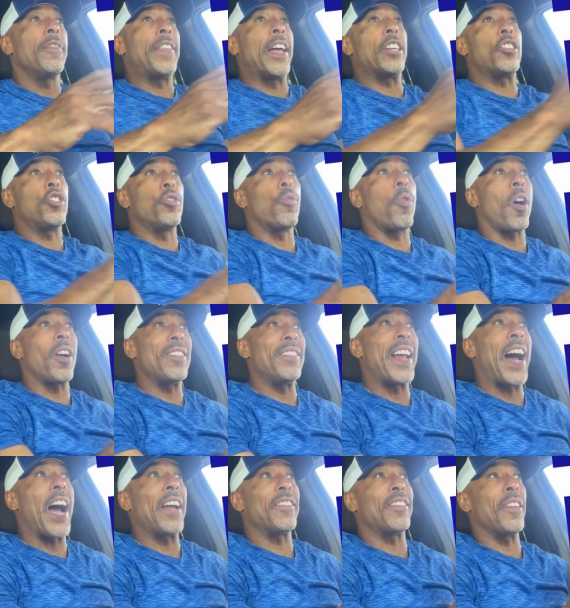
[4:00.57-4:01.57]
that you are
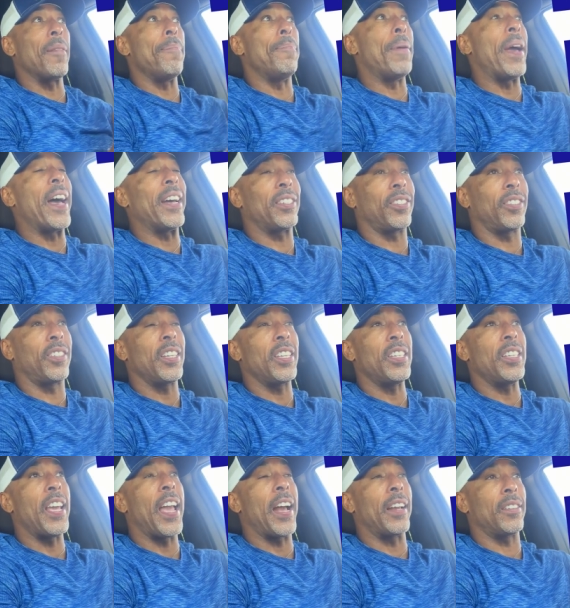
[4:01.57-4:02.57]
not the best
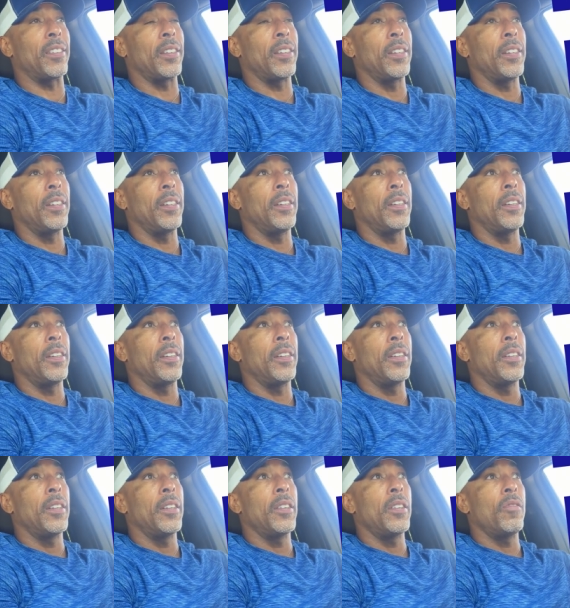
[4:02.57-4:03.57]
yet,
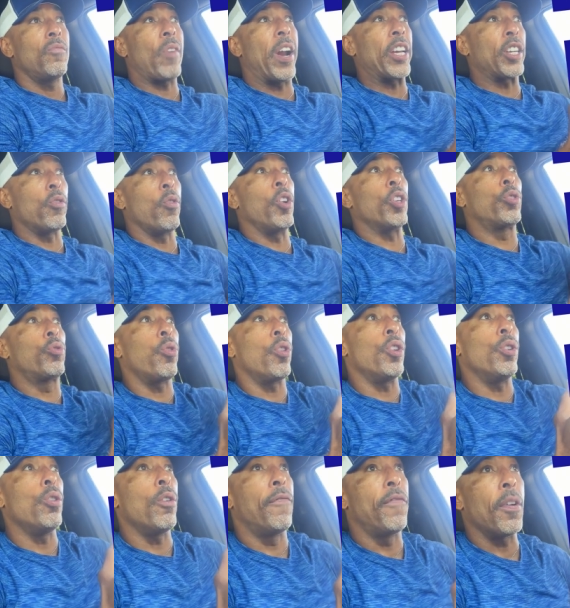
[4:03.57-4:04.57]
right? Going to a
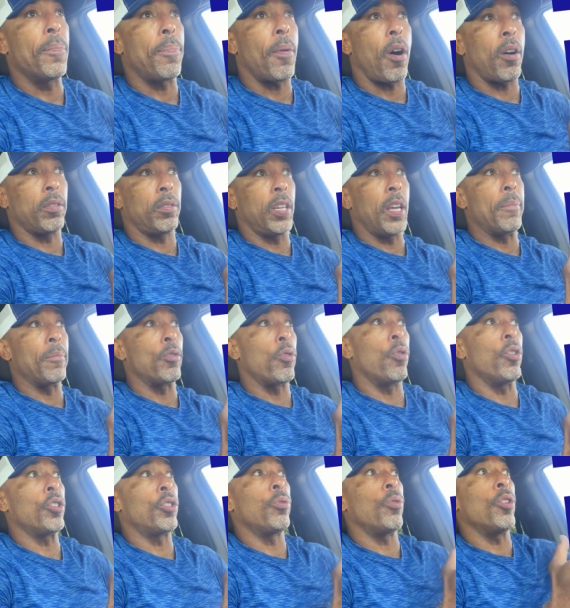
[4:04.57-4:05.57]
new football team,
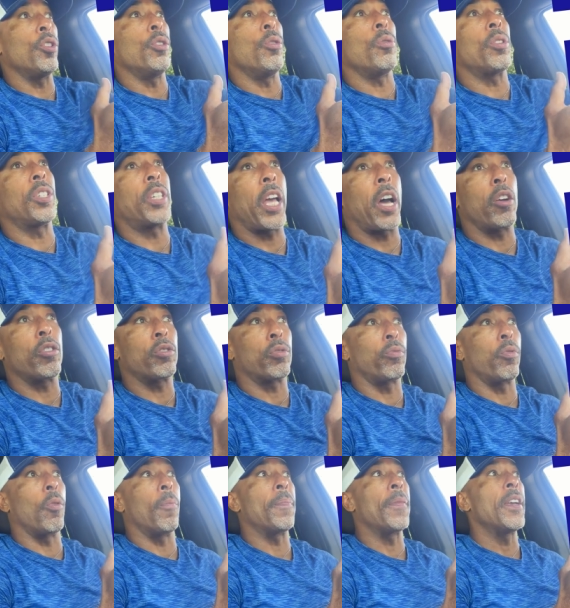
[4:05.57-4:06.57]
going to a new sales
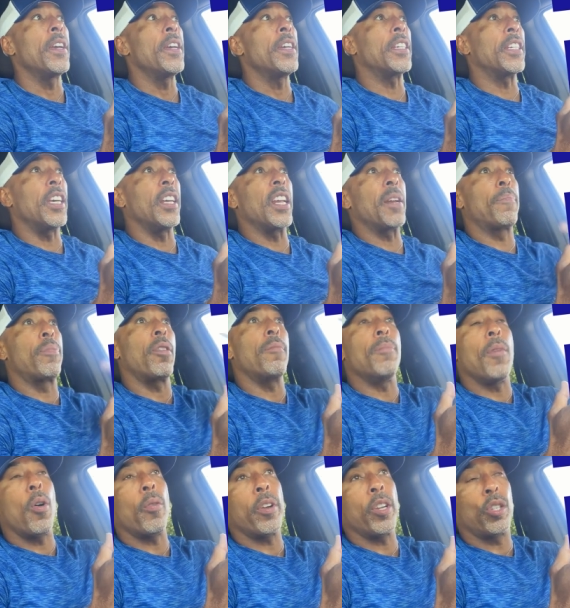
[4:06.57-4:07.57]
group, getting
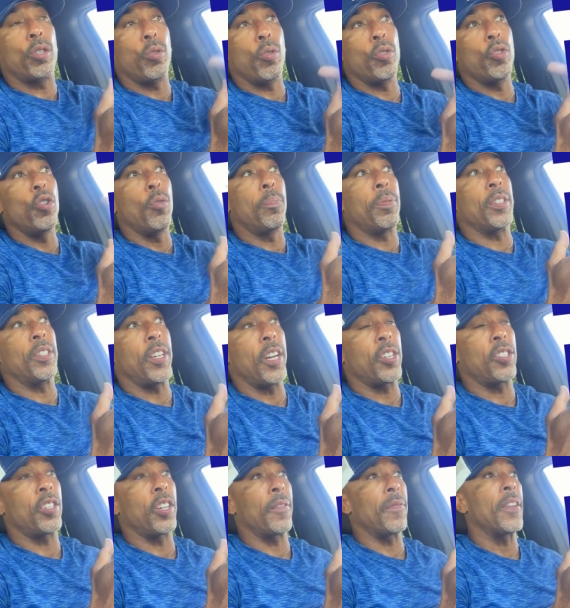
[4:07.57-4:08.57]
promoted to a new
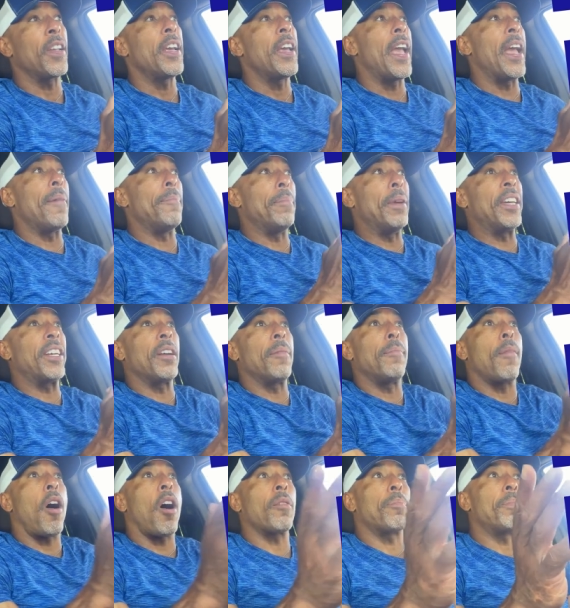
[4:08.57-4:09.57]
position and being
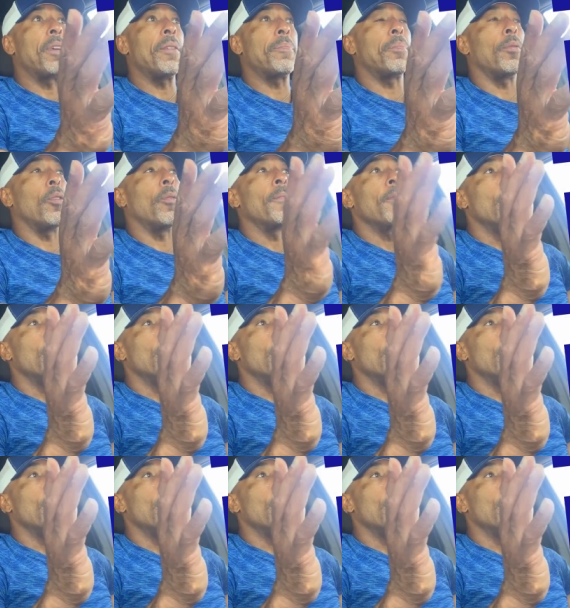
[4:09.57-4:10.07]
among people